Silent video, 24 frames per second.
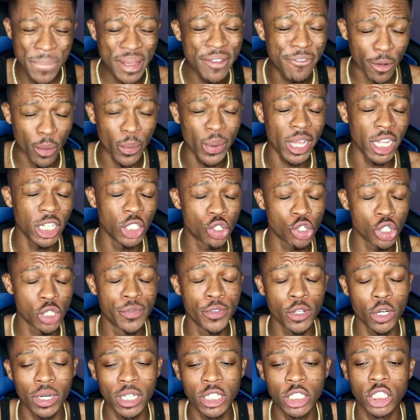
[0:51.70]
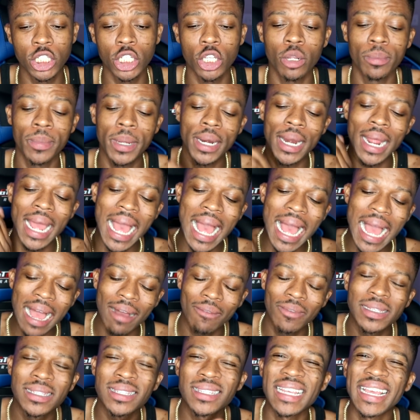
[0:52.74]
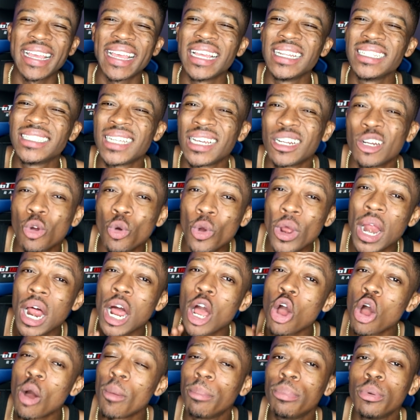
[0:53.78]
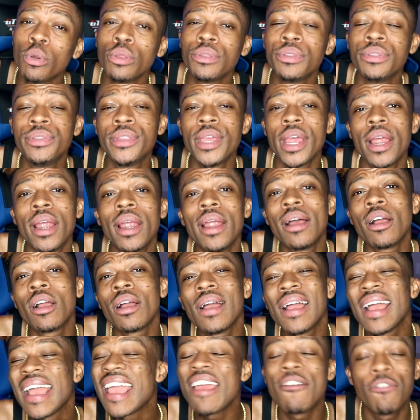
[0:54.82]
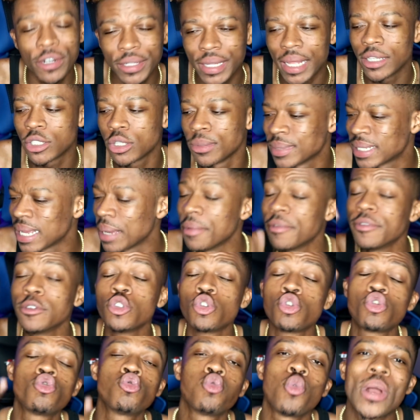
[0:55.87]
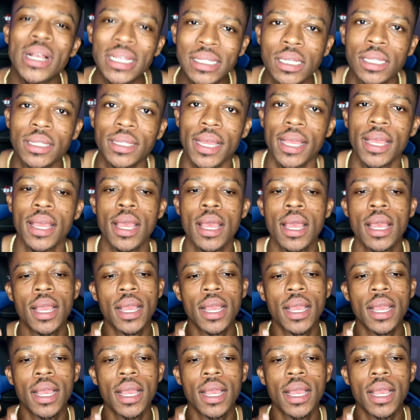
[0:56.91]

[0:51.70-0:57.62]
Before we get into the video, ladies and gentlemen, I have a second channel where I upload there every day, sometimes even twice a day.